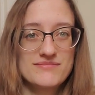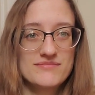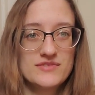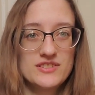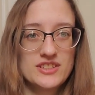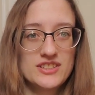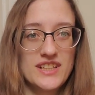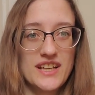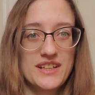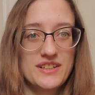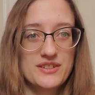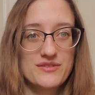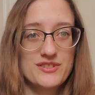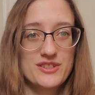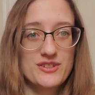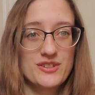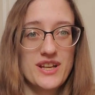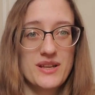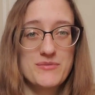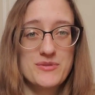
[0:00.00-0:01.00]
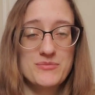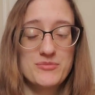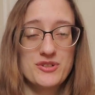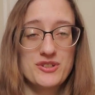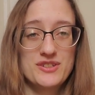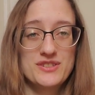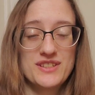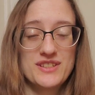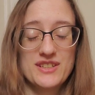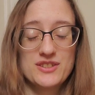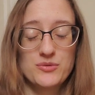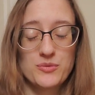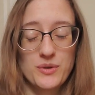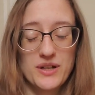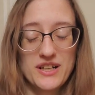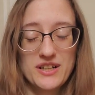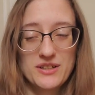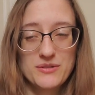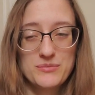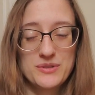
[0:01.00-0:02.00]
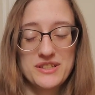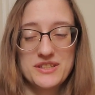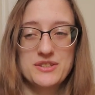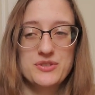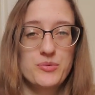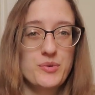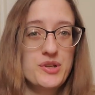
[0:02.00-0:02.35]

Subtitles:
set of Neil Gaiman books as well because